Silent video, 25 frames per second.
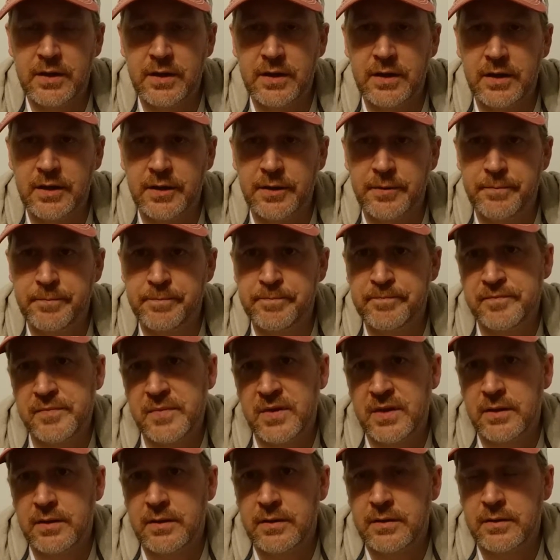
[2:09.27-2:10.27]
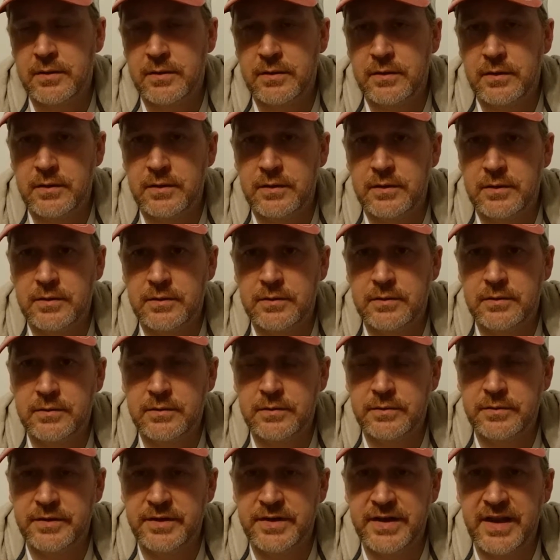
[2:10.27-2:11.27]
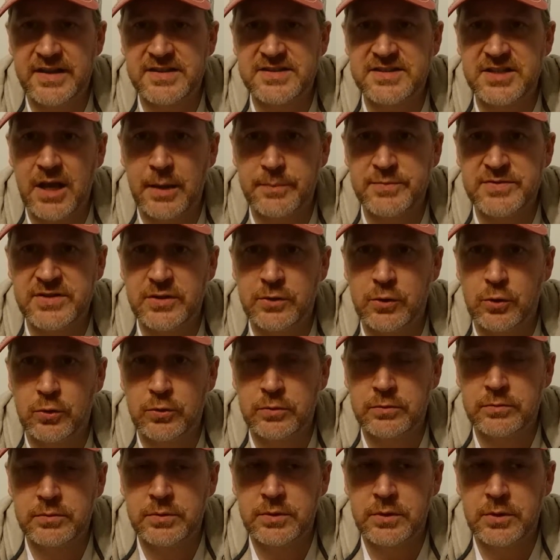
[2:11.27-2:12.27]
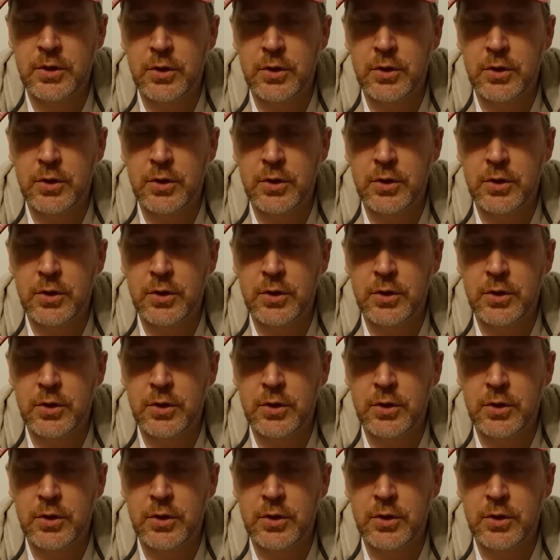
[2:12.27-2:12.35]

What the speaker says: the next obstacle.